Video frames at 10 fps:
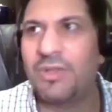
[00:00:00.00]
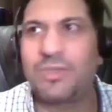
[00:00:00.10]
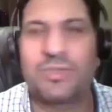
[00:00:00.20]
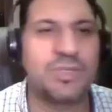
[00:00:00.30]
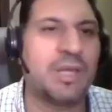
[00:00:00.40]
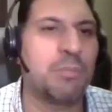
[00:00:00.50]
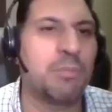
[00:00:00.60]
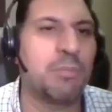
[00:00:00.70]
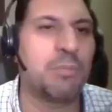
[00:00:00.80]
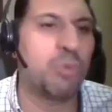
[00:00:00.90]
This is going to
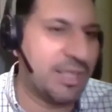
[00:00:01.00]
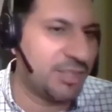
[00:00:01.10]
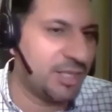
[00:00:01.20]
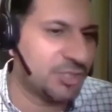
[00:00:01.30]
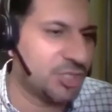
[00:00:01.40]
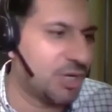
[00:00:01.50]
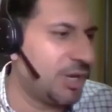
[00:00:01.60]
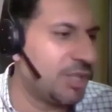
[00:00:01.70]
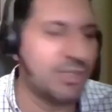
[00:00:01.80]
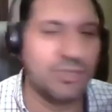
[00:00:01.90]
break the
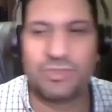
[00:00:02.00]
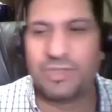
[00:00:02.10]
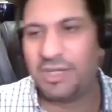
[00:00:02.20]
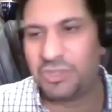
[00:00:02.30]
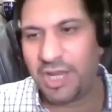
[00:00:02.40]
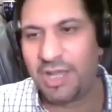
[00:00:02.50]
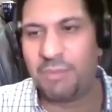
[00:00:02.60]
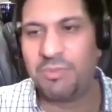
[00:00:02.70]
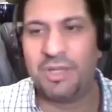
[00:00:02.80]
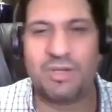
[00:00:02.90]
internet. This is going to shake up
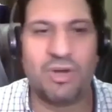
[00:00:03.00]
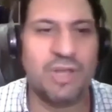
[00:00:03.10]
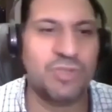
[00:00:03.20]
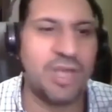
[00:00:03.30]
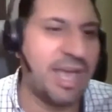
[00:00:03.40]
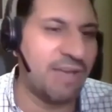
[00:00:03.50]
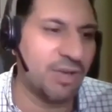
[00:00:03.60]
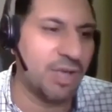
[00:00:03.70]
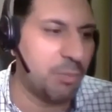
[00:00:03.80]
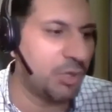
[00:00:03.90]
the internet. So I have a
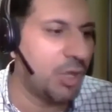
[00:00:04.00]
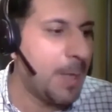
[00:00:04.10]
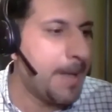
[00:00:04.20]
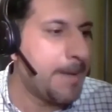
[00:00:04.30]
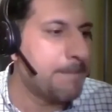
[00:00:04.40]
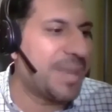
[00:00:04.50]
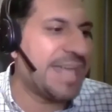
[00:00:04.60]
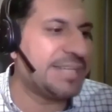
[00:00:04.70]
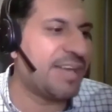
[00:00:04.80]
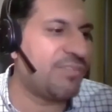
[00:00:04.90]
couple. But I
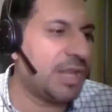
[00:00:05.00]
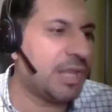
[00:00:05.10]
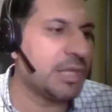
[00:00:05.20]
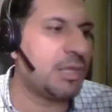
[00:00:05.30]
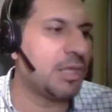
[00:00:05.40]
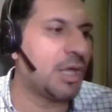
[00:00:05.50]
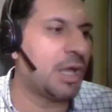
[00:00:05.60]
definitely